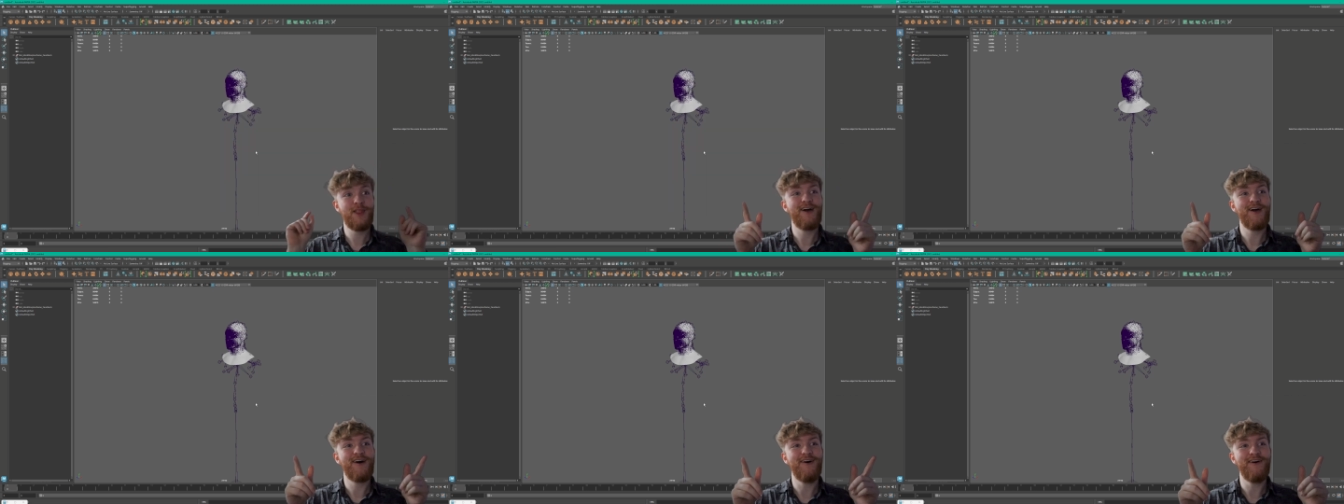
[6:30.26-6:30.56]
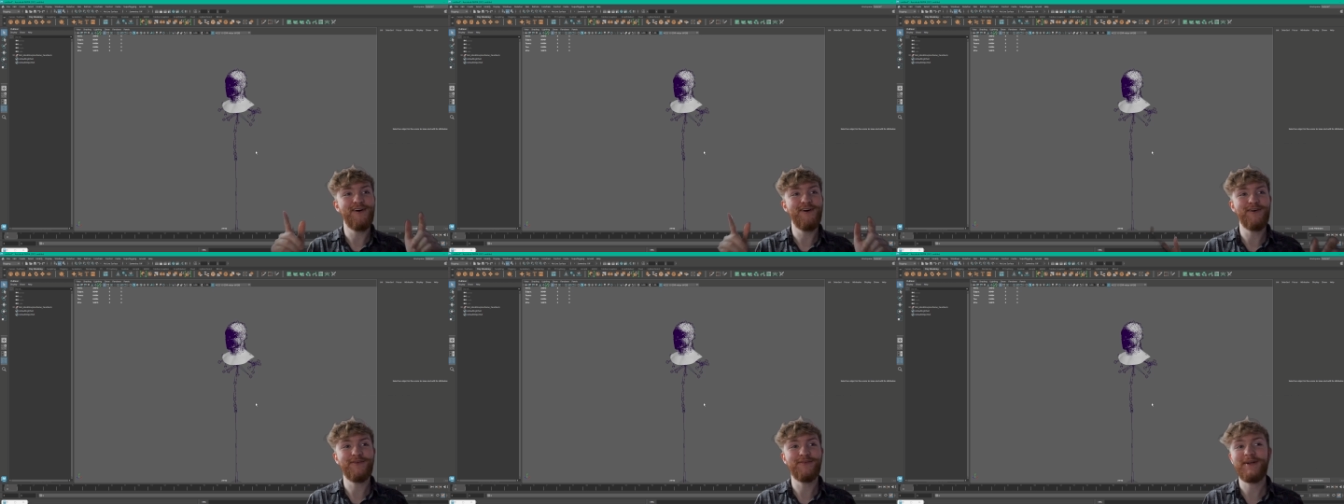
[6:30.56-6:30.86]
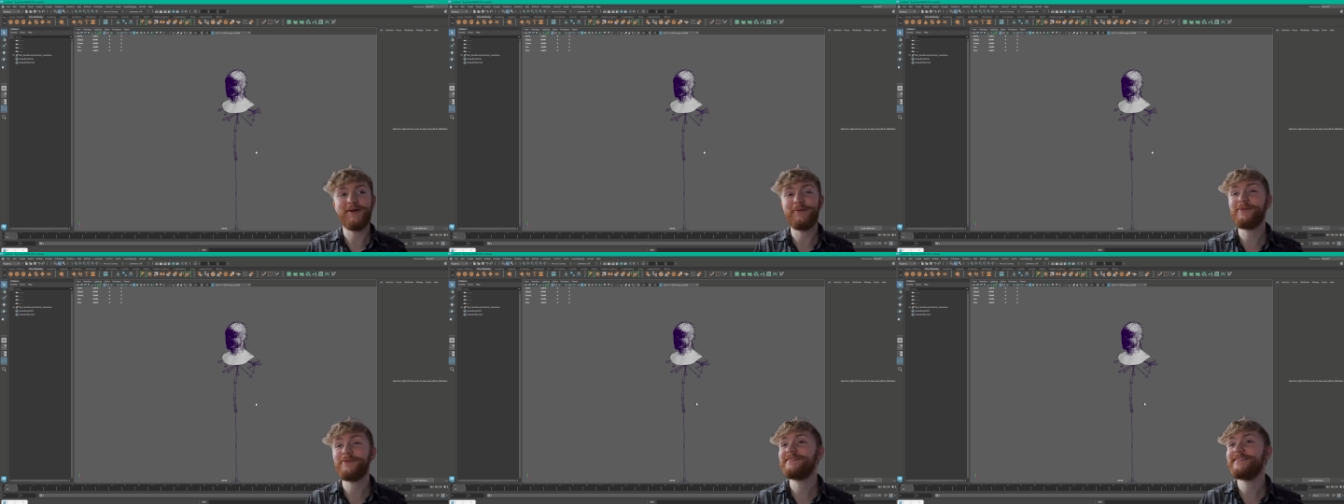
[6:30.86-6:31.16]
All
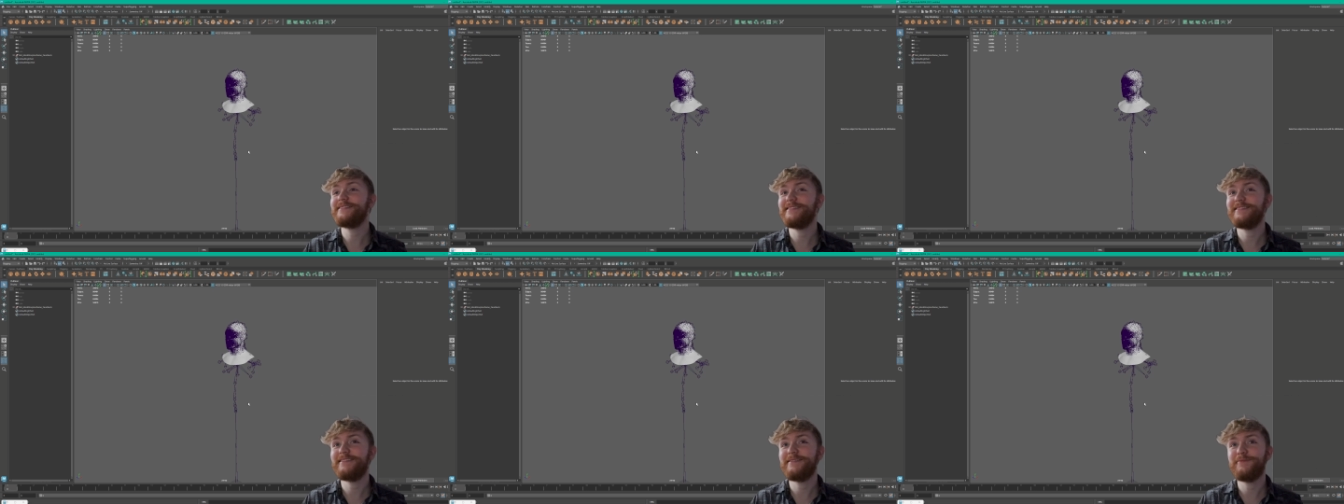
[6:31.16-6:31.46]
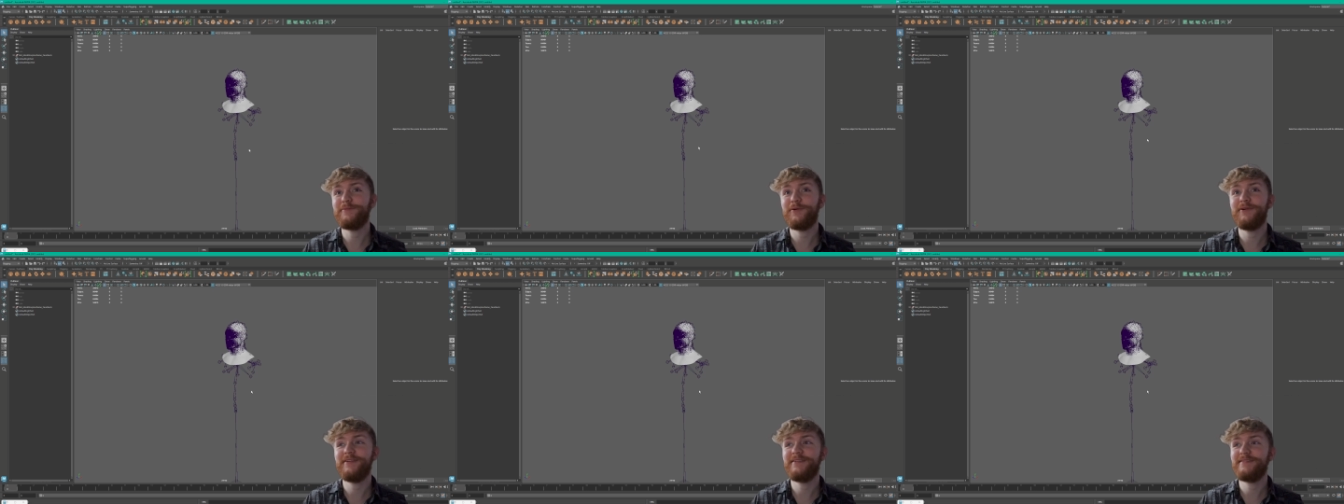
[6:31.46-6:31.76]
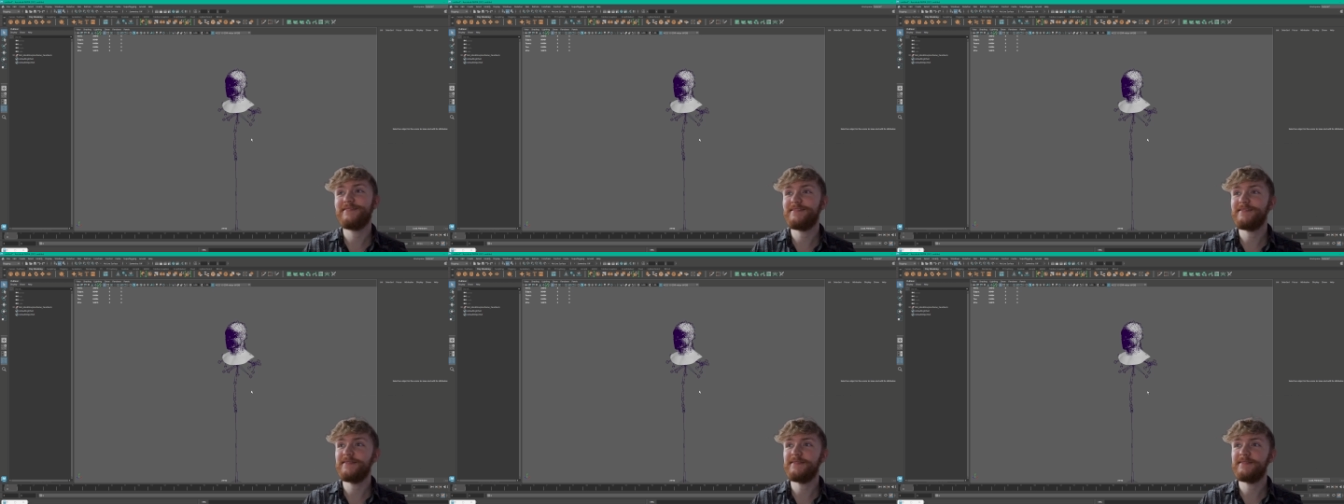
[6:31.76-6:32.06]
right, once that's imported
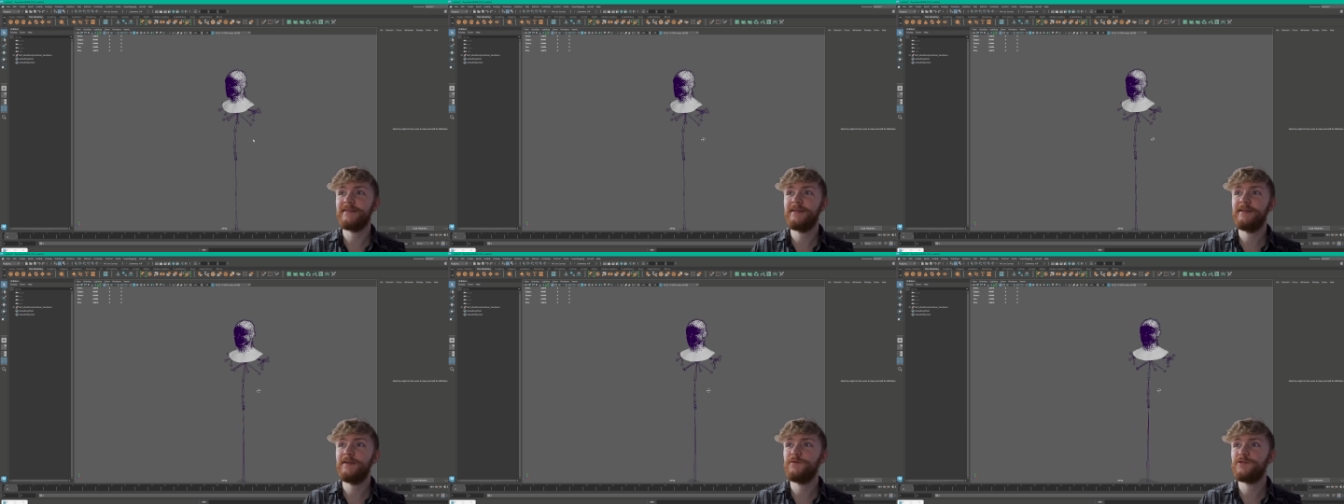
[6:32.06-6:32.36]
into the scene,